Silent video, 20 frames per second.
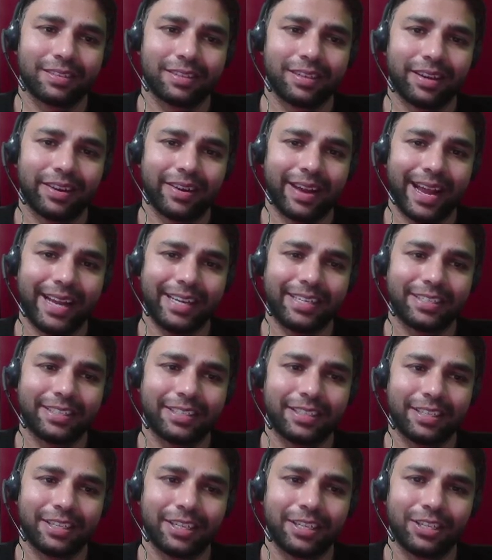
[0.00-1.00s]
right?
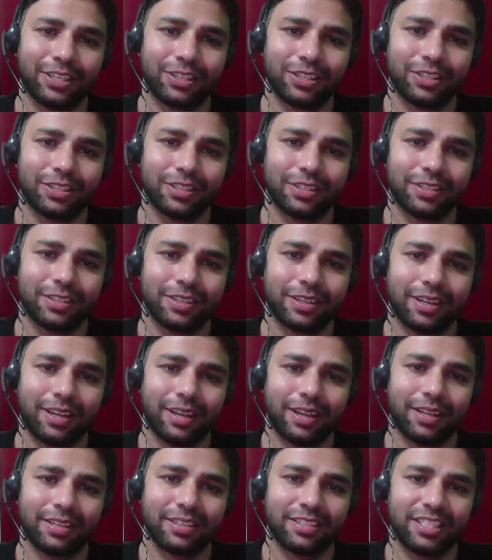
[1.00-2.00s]

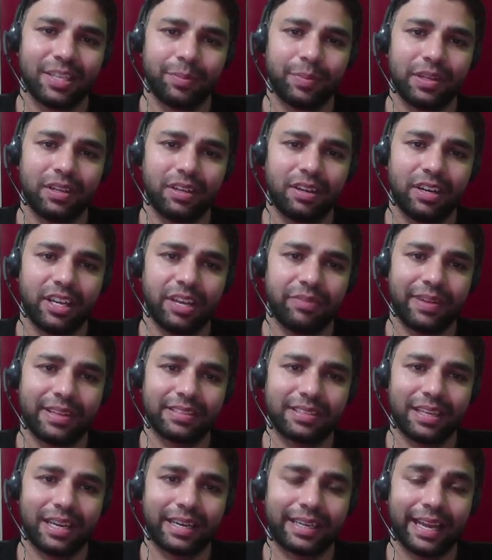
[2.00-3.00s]
Similarly, if I
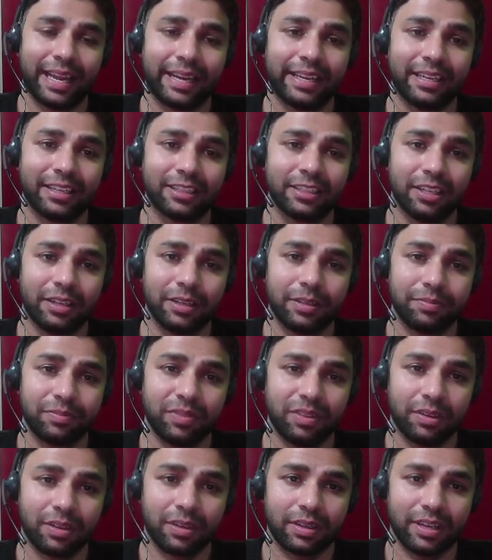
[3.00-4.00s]
select any other
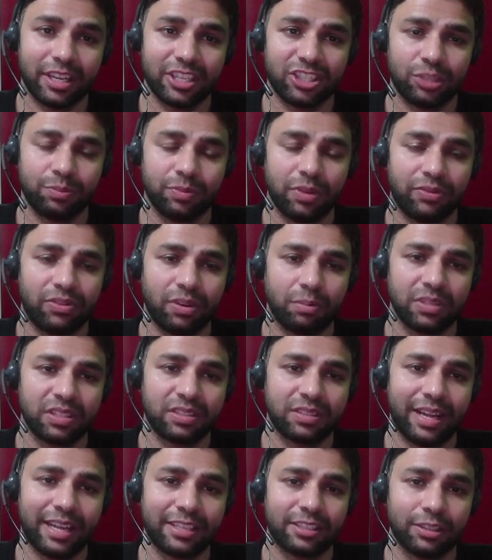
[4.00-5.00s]
customer from the
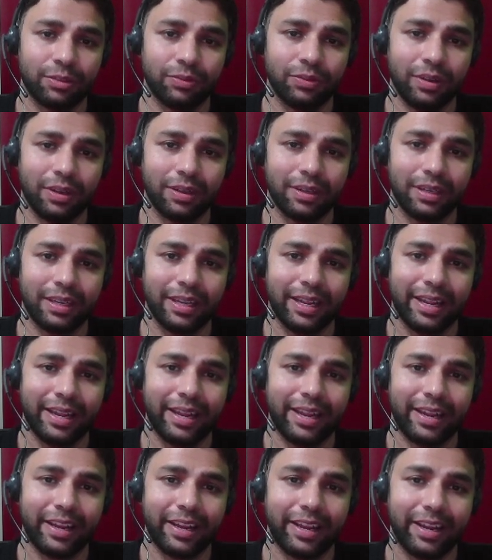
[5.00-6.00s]
slicer 1,
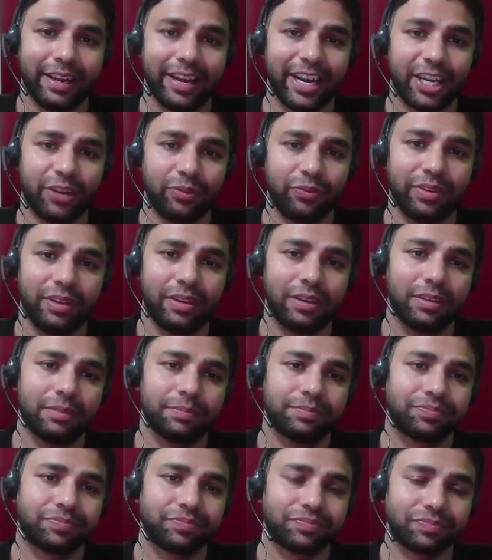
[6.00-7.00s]
it will
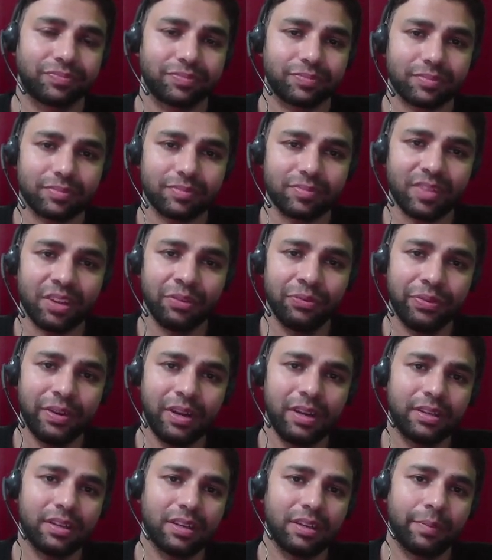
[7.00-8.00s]

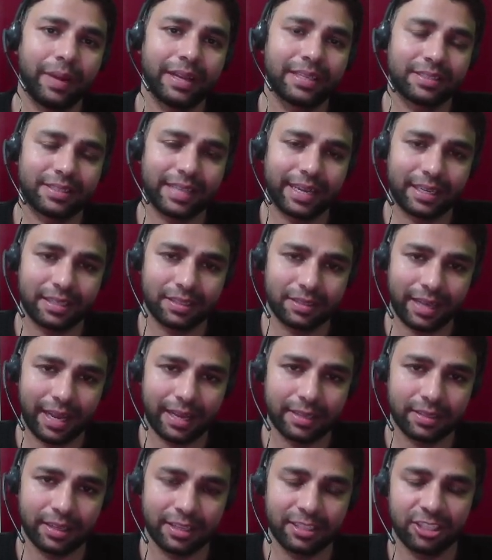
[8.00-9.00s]
filter my second
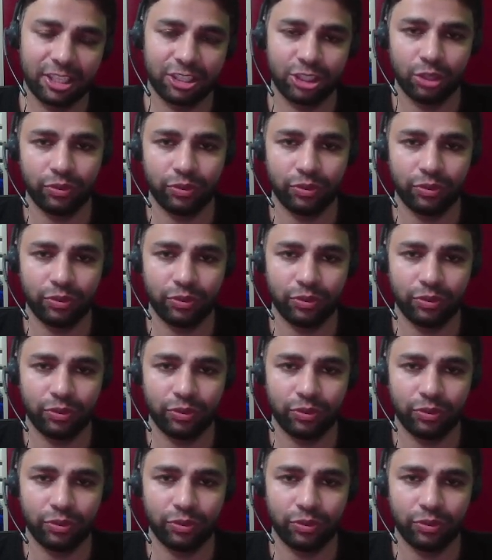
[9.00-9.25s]
slicer in such a